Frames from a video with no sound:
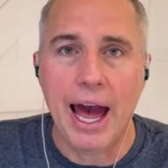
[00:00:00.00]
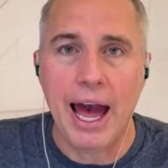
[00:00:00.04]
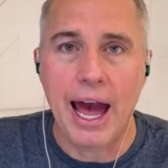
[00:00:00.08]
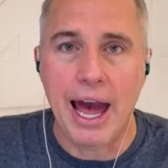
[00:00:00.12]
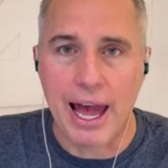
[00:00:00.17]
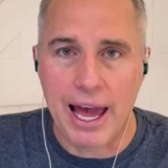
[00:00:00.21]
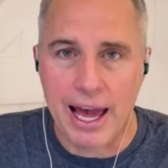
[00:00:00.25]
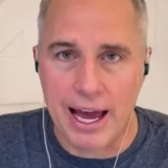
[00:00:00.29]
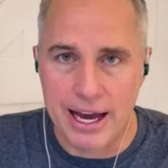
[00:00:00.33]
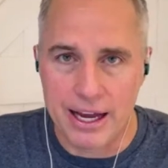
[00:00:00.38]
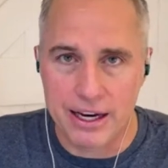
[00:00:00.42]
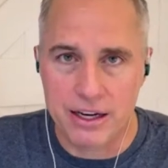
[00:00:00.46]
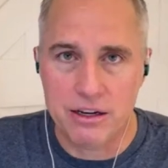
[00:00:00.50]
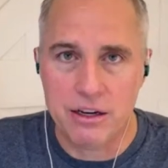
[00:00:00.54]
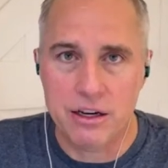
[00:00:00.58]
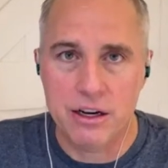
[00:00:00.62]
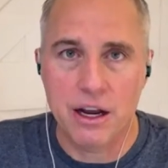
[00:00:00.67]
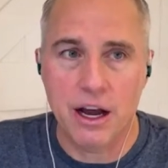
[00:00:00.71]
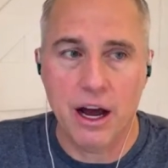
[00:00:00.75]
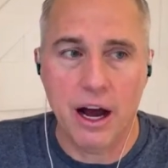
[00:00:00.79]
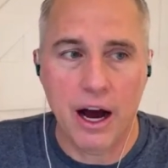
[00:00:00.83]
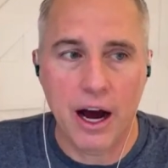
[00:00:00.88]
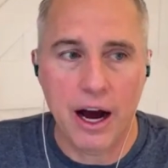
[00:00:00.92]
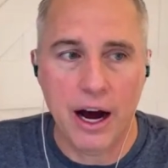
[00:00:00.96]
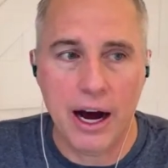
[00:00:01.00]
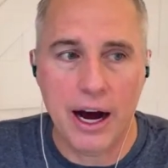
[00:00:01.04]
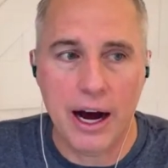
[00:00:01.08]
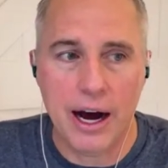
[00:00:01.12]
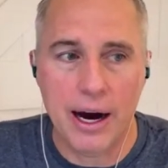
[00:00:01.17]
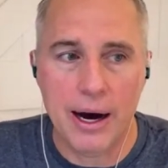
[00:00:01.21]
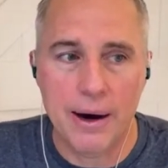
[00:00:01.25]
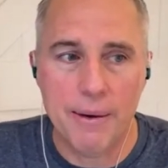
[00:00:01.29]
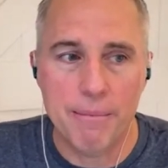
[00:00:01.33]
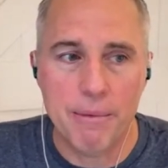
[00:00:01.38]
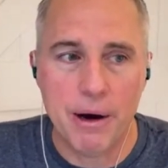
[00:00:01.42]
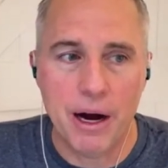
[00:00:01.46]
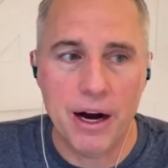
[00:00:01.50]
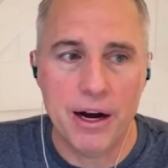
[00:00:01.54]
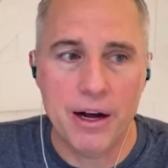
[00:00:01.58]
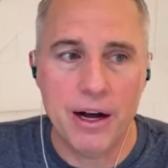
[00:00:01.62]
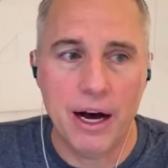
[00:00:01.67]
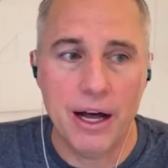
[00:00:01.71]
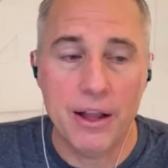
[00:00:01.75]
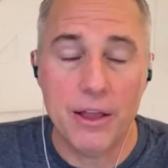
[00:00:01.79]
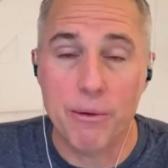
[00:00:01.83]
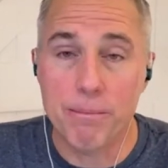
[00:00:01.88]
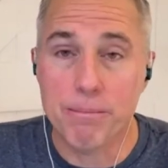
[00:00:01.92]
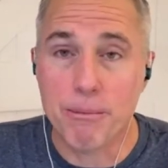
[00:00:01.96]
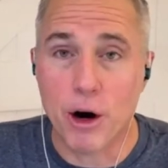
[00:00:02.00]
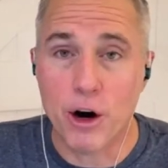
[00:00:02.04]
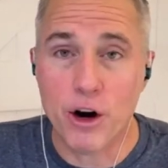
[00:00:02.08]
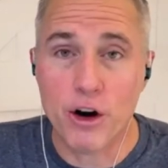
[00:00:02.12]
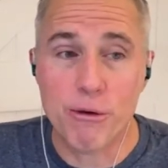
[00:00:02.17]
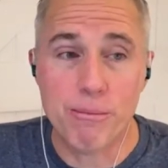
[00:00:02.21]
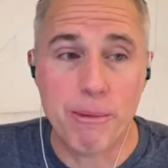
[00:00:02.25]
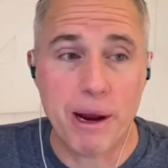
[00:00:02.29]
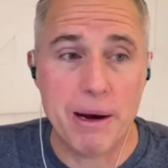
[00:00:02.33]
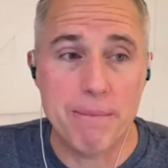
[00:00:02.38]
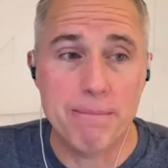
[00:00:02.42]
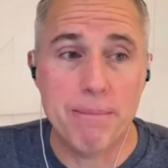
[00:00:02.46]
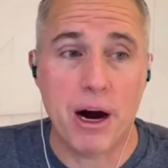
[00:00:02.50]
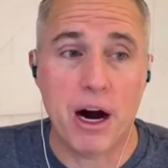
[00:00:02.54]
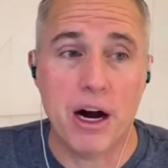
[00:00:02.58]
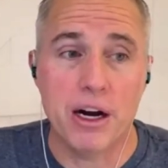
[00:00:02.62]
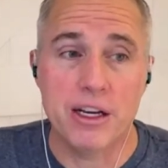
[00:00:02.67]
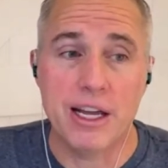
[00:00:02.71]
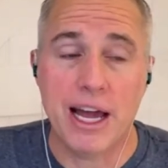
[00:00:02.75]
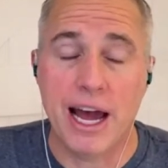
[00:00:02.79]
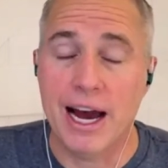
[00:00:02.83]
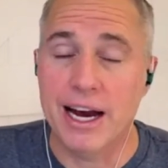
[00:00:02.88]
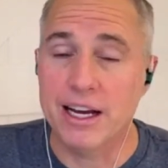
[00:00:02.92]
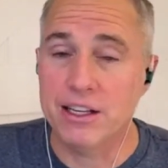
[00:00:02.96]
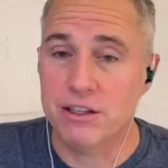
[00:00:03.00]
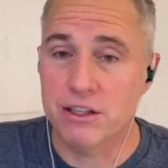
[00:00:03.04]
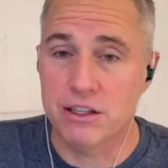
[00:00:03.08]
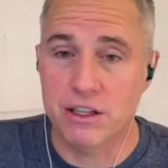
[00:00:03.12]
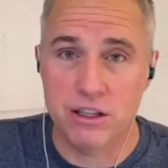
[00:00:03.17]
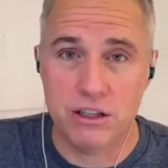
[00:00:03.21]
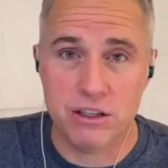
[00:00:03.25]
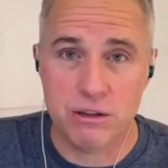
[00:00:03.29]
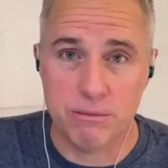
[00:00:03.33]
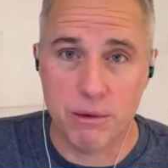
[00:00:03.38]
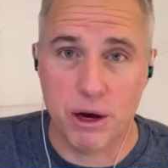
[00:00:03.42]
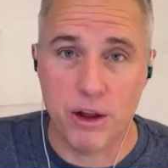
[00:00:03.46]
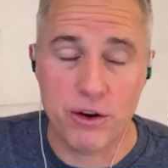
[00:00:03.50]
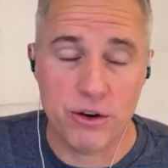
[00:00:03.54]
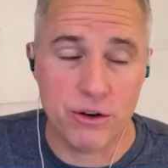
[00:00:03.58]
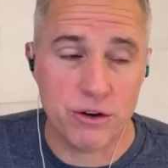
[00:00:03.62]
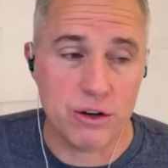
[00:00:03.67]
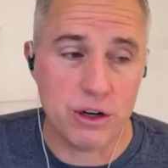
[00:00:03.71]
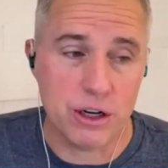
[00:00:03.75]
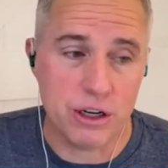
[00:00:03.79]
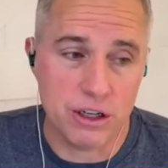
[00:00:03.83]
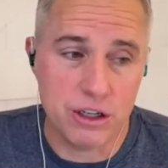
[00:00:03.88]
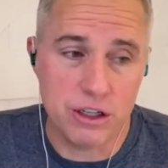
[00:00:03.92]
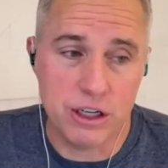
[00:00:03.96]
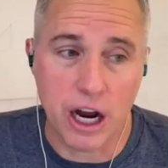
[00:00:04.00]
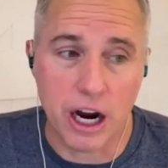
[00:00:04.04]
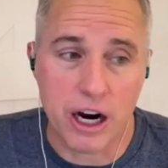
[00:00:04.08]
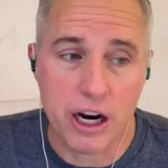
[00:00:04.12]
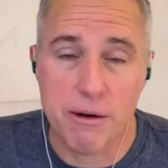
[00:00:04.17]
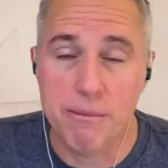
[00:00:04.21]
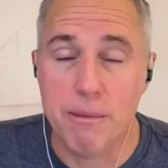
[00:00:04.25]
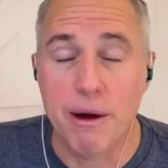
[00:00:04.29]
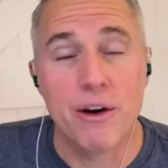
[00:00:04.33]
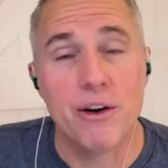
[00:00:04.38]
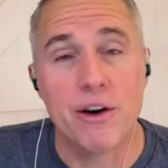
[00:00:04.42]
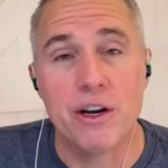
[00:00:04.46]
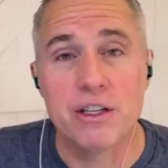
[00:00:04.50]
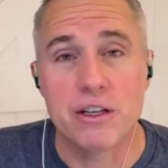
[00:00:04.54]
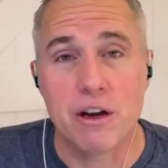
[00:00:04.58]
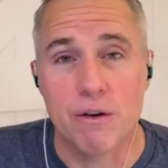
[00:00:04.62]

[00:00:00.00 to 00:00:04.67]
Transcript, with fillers: And um, uh, the Martyrmade podcast, and then some other documentaries